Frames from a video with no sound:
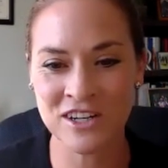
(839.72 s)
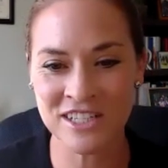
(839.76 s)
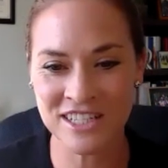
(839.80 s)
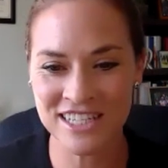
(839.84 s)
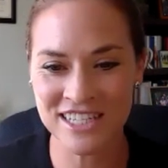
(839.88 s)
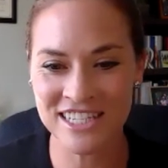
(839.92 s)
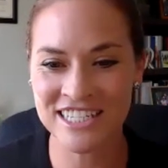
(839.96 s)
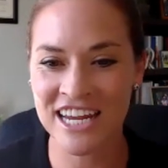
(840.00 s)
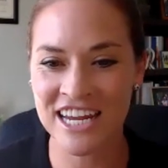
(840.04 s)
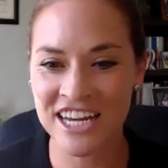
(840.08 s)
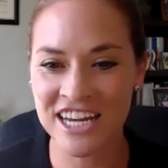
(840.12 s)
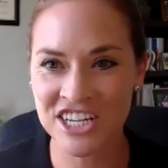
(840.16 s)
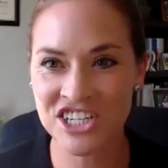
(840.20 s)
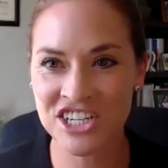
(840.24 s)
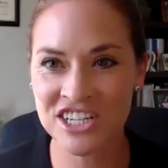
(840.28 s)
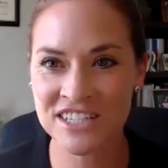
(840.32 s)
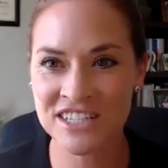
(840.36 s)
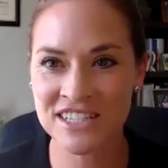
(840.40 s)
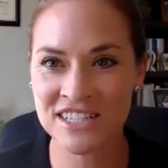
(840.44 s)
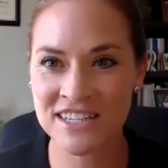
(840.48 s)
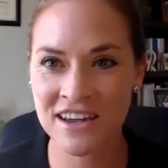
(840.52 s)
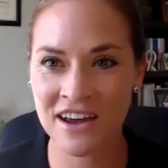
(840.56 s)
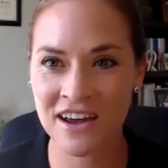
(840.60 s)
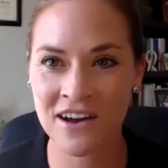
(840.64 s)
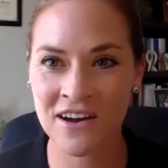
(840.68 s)

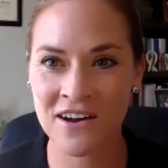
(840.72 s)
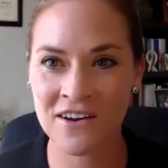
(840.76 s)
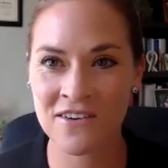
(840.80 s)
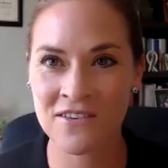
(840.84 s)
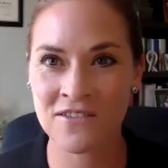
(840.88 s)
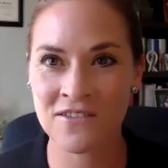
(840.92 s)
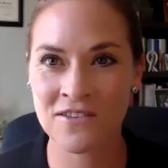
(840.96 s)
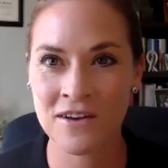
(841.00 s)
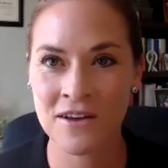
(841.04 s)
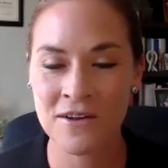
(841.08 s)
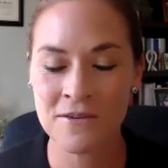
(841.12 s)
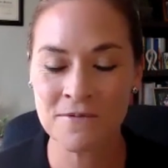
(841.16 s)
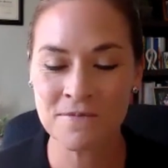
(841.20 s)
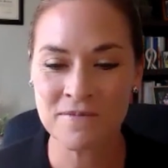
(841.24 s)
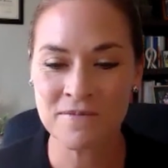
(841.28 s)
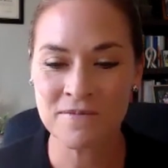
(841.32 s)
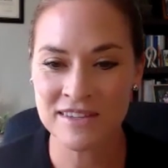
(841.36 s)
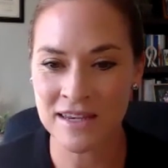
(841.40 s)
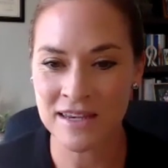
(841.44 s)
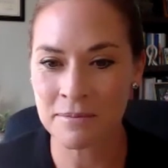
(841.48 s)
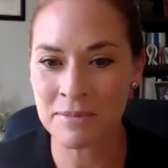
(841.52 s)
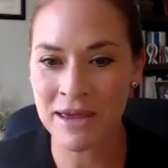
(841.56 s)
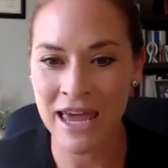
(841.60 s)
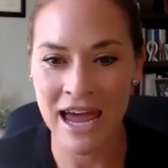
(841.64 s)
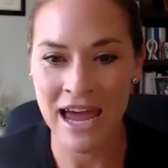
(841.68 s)
stages of,
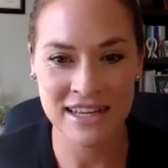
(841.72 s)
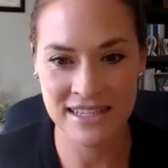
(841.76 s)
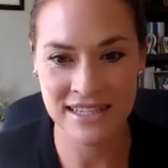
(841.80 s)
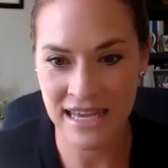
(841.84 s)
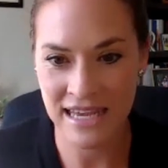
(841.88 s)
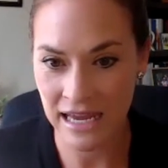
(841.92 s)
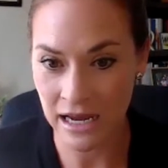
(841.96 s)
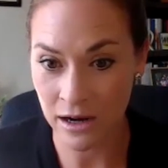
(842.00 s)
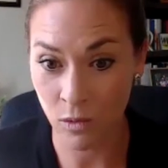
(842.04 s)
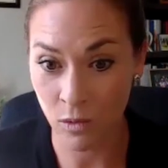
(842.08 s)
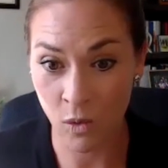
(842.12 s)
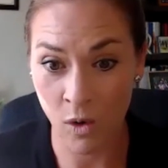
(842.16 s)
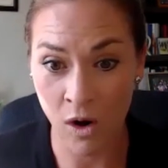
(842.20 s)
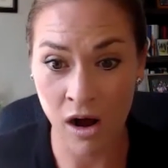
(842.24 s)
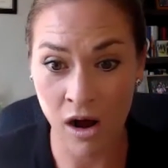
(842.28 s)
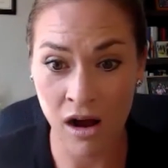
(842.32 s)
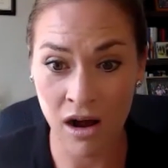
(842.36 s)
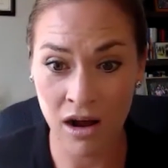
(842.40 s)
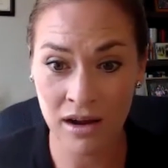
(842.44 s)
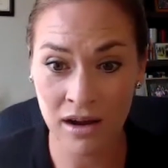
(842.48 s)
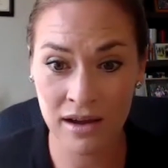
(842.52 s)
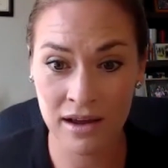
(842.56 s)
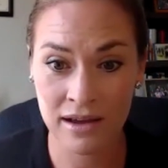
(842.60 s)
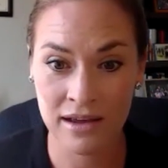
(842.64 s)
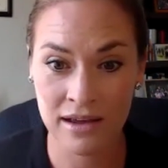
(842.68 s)
some cats can't
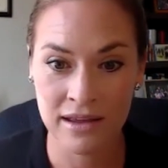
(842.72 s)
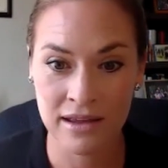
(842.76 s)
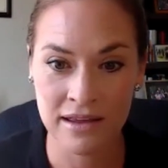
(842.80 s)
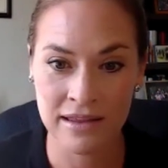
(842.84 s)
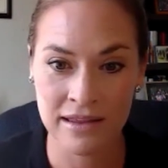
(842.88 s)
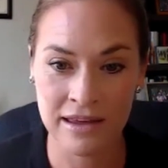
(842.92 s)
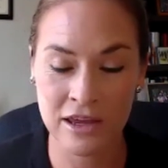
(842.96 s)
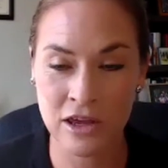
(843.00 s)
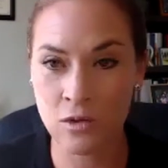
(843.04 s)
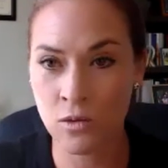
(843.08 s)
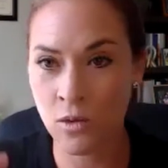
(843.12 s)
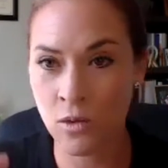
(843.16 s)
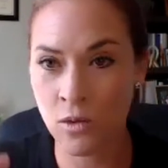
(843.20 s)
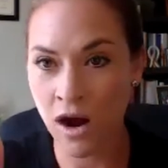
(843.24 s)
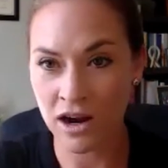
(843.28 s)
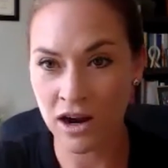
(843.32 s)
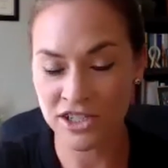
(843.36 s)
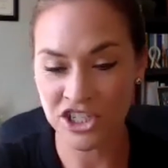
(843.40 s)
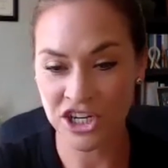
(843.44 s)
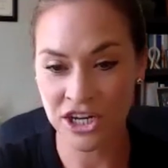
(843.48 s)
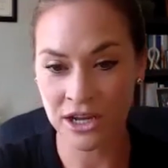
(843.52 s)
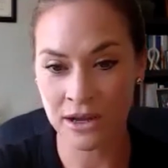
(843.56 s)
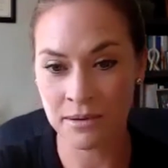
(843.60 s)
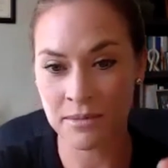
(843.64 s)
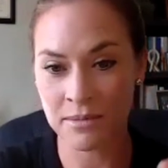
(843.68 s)
walk, like you
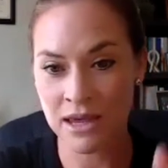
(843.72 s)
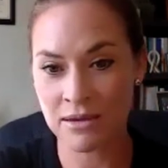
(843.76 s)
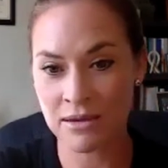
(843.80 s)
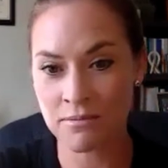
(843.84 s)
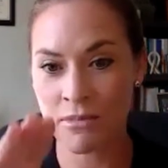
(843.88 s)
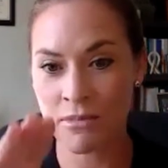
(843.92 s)
watch him, he